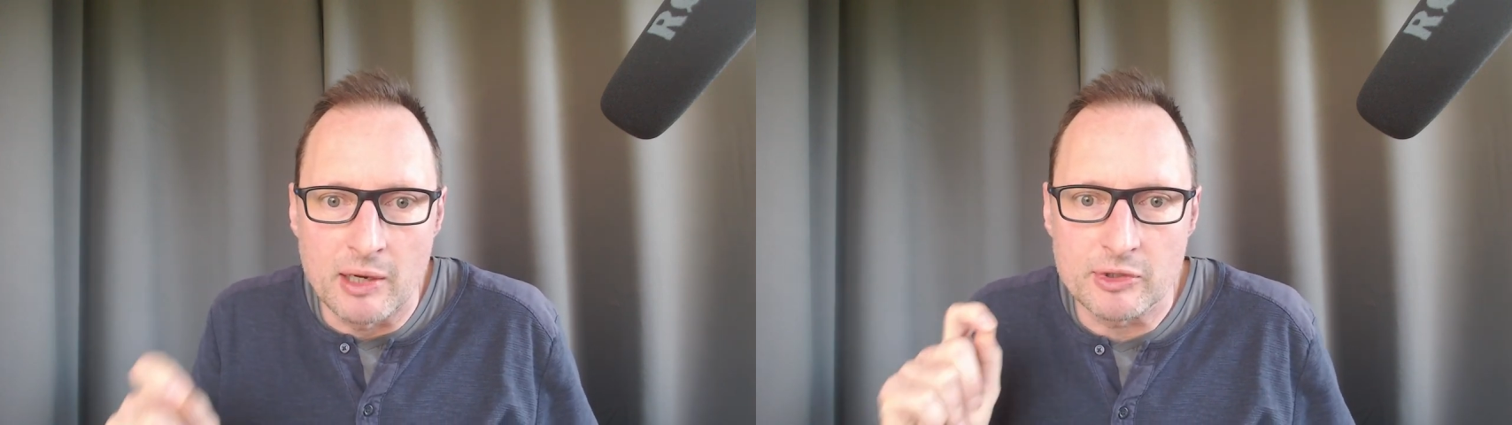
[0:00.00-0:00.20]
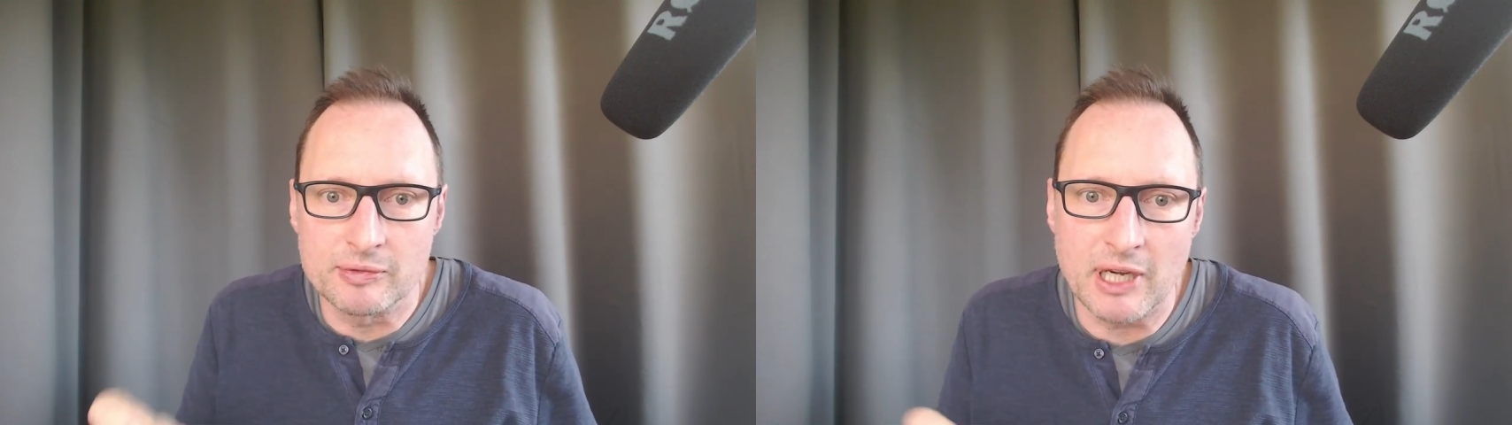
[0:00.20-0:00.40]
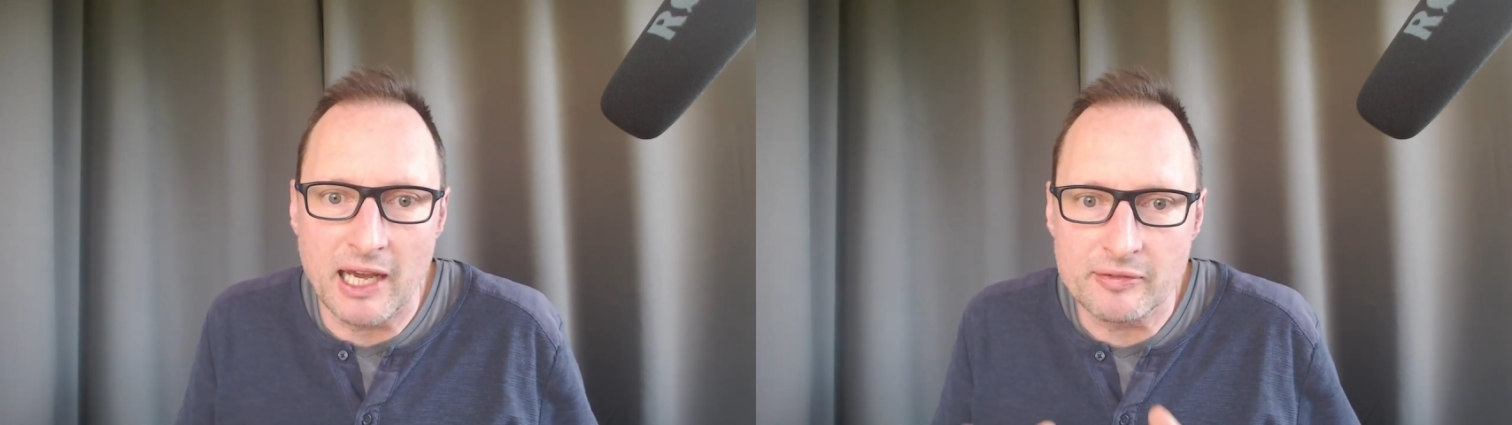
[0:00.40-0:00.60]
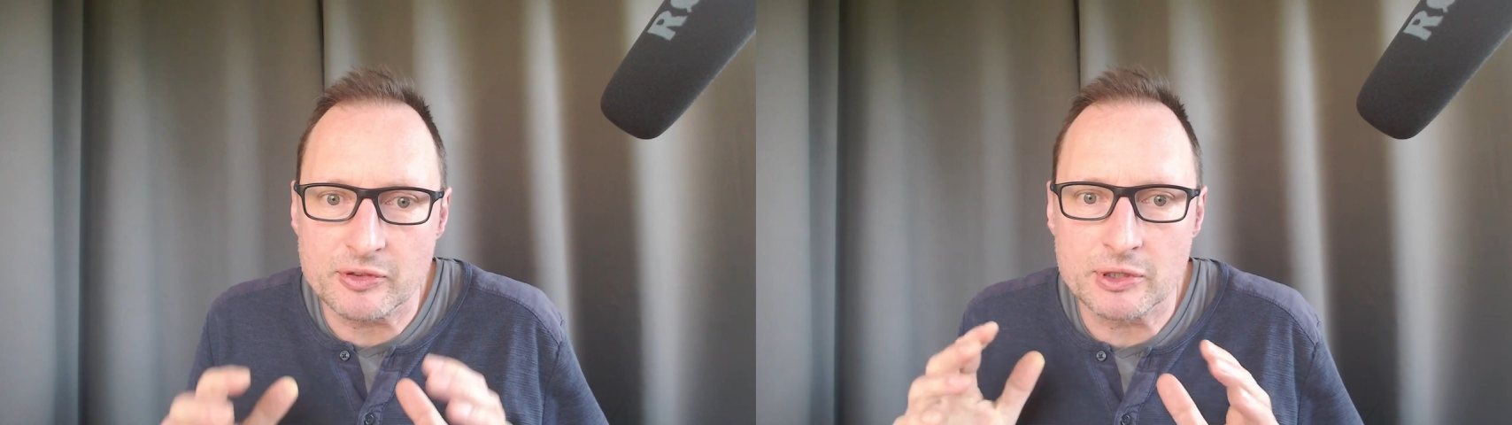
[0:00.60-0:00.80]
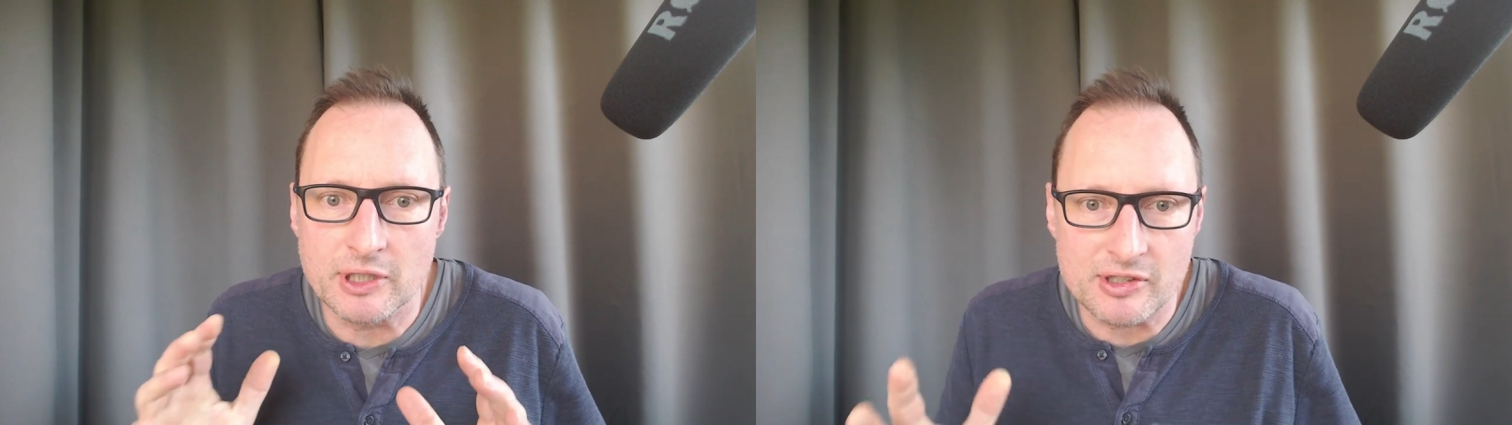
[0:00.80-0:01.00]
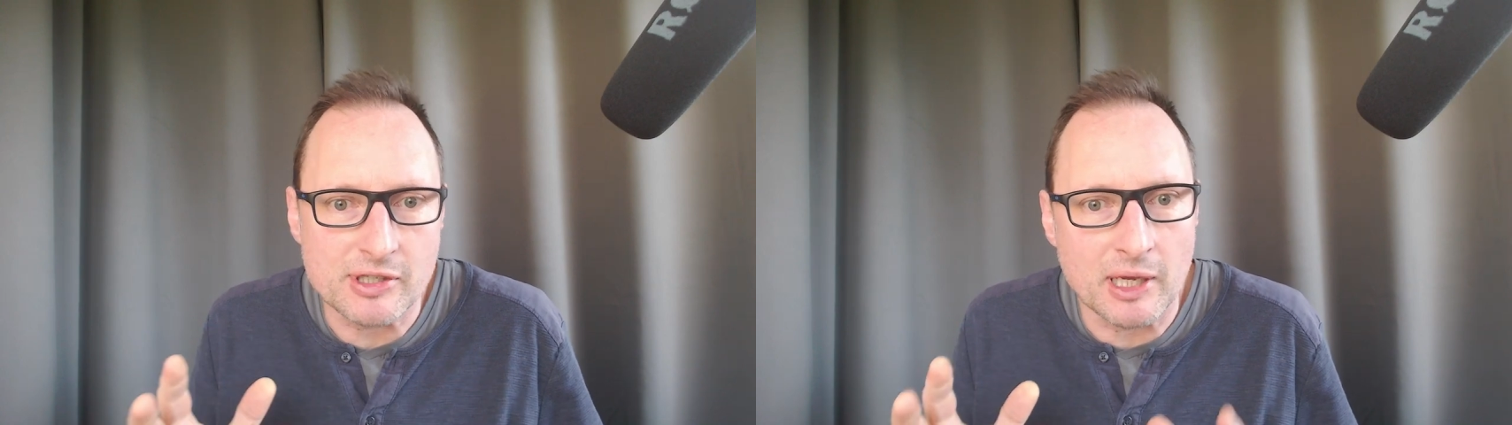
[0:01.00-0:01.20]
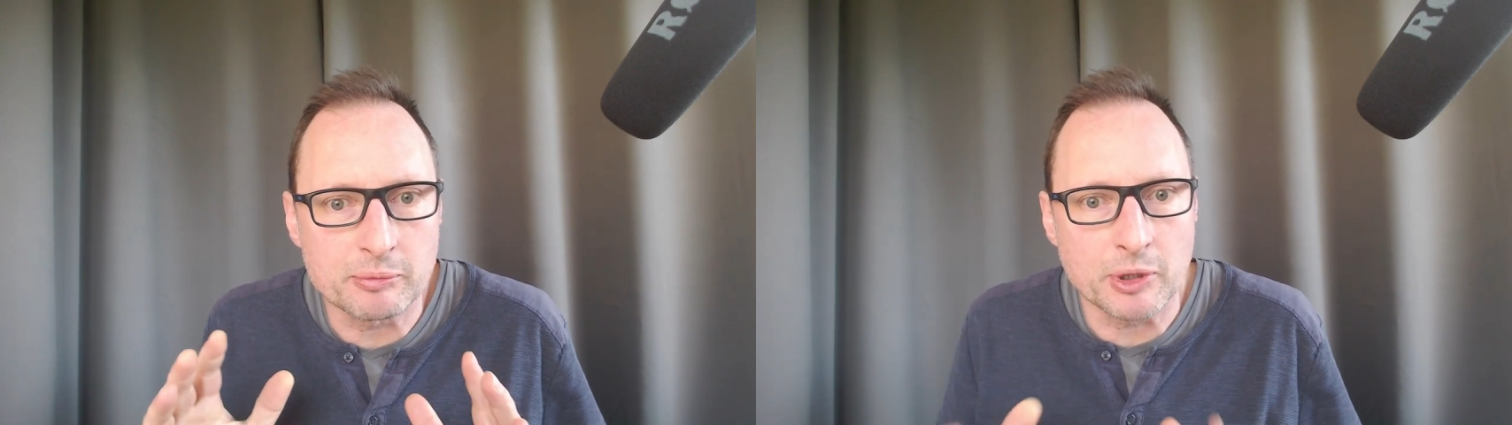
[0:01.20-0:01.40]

We will have to assign